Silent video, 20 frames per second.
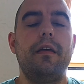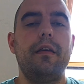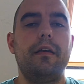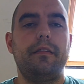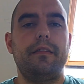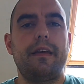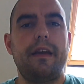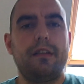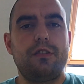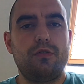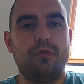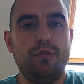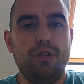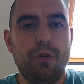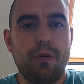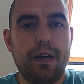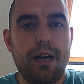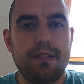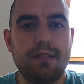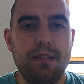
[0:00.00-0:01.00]
Yes, so
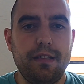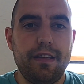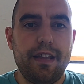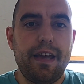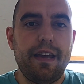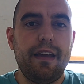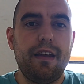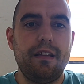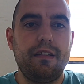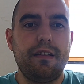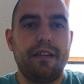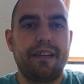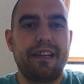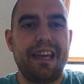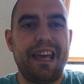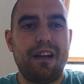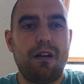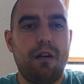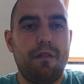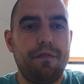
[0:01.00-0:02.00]
Newcastle United
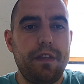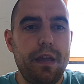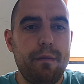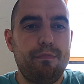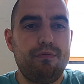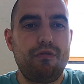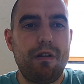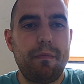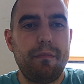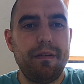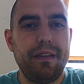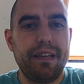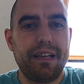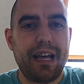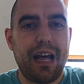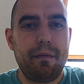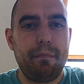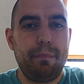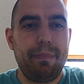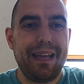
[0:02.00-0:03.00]
kick off their Premier League
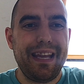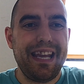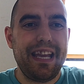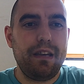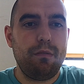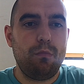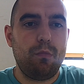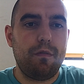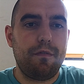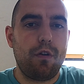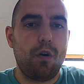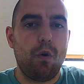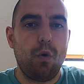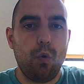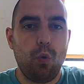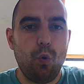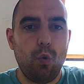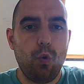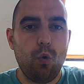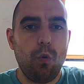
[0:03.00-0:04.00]
campaign with a
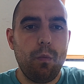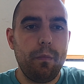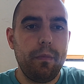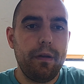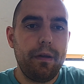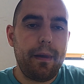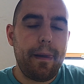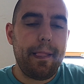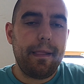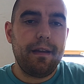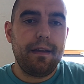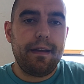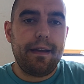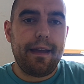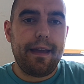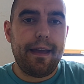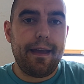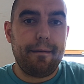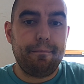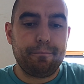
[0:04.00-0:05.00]
home
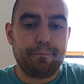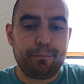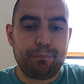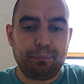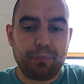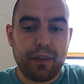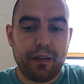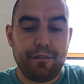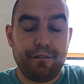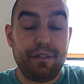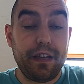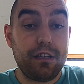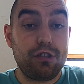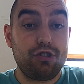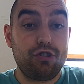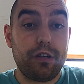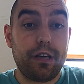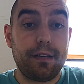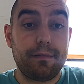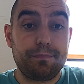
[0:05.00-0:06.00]

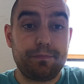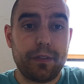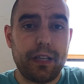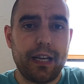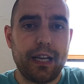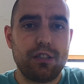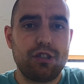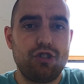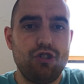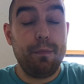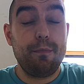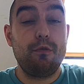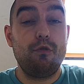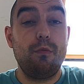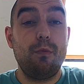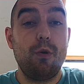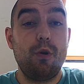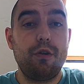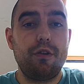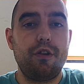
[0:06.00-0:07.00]
fixture against newly
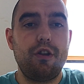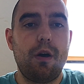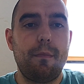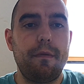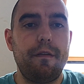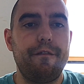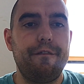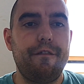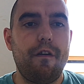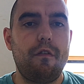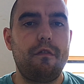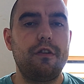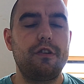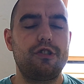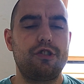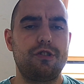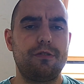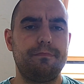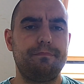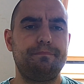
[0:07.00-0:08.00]
promoted Nottingham
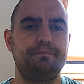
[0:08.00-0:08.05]
Forrest.